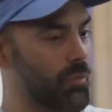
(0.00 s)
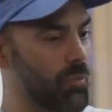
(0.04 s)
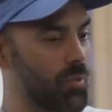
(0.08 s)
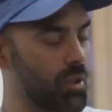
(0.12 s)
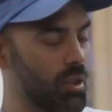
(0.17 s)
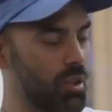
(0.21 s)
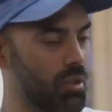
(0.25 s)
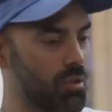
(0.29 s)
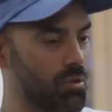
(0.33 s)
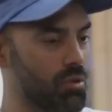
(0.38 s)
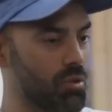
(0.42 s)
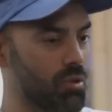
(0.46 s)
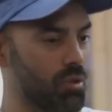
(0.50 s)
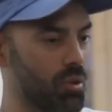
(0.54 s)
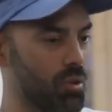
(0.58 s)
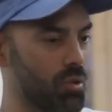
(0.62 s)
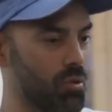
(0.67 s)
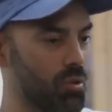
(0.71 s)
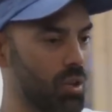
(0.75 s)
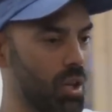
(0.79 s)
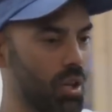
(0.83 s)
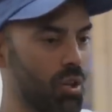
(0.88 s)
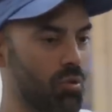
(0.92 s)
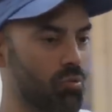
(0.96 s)
you know.
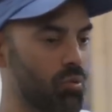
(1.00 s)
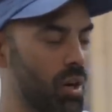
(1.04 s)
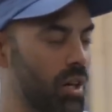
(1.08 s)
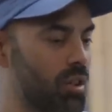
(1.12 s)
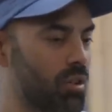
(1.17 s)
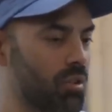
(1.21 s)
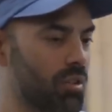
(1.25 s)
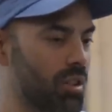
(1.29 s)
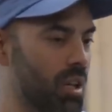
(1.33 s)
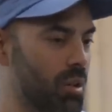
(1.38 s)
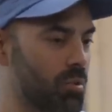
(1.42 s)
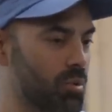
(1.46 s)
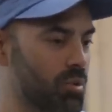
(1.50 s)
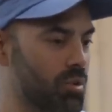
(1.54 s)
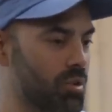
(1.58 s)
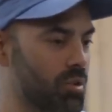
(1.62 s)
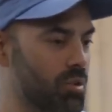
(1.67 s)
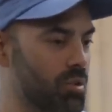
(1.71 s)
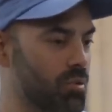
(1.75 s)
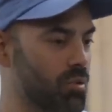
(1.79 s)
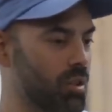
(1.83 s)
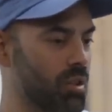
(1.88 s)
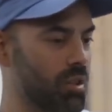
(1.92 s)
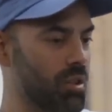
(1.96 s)
So record labels
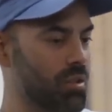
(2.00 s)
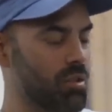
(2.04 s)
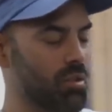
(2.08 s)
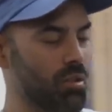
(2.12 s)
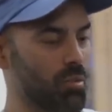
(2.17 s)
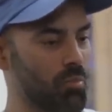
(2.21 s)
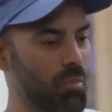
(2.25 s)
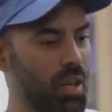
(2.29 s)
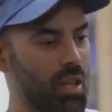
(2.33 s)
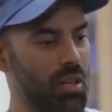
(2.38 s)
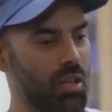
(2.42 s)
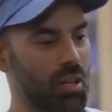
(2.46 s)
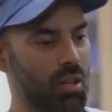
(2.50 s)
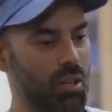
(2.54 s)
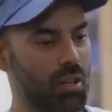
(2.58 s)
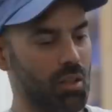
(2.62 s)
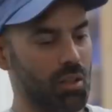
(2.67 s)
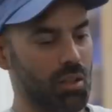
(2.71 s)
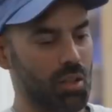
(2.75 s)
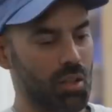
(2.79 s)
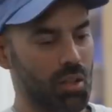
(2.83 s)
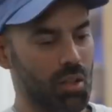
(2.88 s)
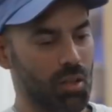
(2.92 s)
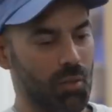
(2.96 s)
are doing this. They're
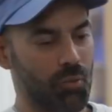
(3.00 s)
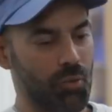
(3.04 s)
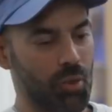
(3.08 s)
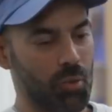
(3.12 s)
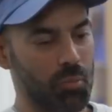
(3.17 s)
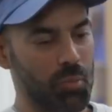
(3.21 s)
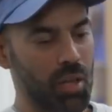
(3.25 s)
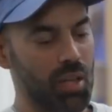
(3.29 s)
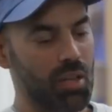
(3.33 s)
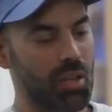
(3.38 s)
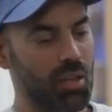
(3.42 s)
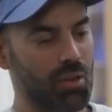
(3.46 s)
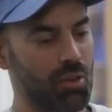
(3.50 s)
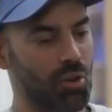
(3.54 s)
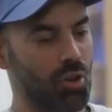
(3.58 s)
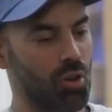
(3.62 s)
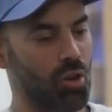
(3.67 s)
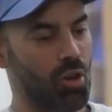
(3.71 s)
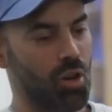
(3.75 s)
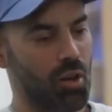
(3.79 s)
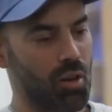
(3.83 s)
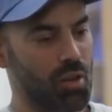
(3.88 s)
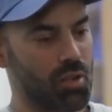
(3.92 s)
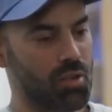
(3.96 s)
making they're making
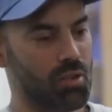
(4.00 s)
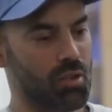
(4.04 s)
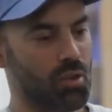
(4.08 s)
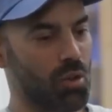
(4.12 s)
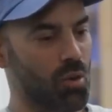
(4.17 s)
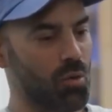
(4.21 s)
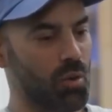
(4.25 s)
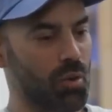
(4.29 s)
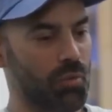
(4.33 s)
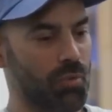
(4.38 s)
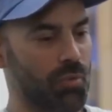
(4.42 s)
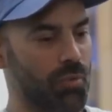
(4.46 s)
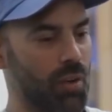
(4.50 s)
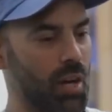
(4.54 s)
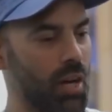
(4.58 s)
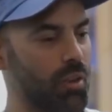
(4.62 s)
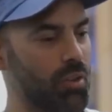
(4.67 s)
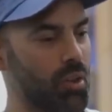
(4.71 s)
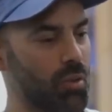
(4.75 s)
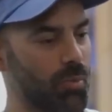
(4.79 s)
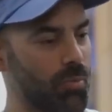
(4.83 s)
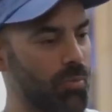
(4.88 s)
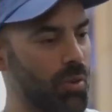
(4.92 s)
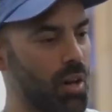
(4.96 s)
their artists go and
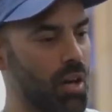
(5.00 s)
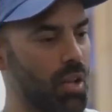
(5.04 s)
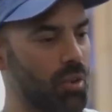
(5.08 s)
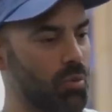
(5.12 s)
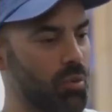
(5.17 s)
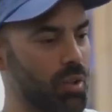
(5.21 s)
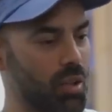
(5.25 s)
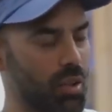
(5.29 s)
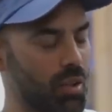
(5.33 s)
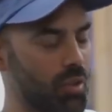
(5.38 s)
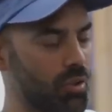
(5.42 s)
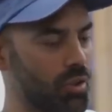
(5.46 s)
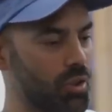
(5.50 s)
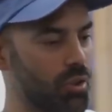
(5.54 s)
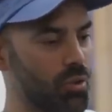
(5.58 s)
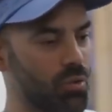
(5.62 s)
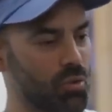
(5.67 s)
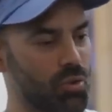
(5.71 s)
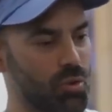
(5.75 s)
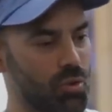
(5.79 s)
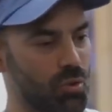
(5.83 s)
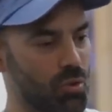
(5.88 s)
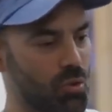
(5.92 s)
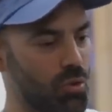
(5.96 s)
find their following on
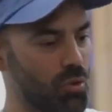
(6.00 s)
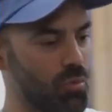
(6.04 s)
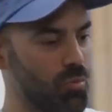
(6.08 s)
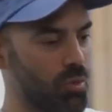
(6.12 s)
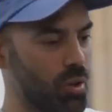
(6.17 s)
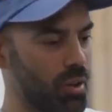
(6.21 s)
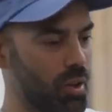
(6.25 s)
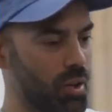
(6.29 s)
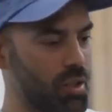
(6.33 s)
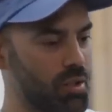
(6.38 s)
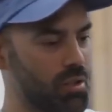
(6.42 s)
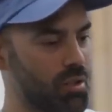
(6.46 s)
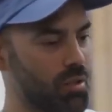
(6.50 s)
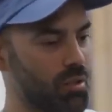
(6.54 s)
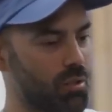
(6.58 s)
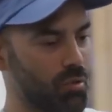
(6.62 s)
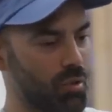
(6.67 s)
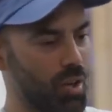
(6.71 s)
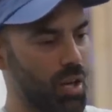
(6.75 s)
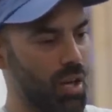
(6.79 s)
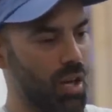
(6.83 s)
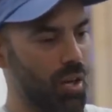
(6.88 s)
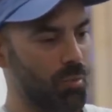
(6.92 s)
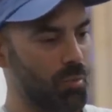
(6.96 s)
YouTube, on
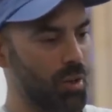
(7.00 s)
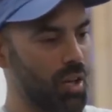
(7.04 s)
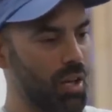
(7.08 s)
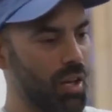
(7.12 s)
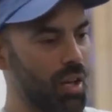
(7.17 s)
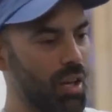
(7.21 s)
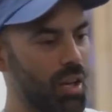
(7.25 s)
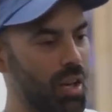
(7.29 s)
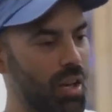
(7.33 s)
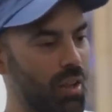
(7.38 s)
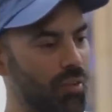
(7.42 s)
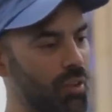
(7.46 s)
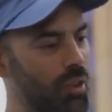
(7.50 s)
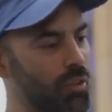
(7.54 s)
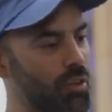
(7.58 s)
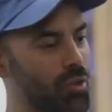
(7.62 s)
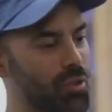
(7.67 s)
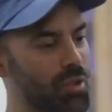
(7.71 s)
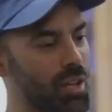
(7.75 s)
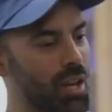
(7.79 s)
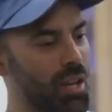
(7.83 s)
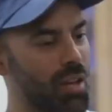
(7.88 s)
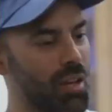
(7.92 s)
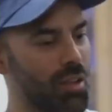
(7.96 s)
Instagram, and then
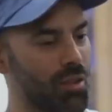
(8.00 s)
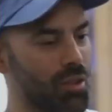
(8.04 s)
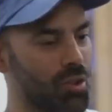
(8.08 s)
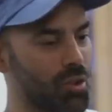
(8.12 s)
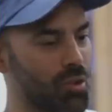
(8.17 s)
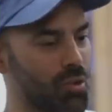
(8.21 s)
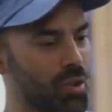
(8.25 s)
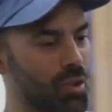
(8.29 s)
they're taking the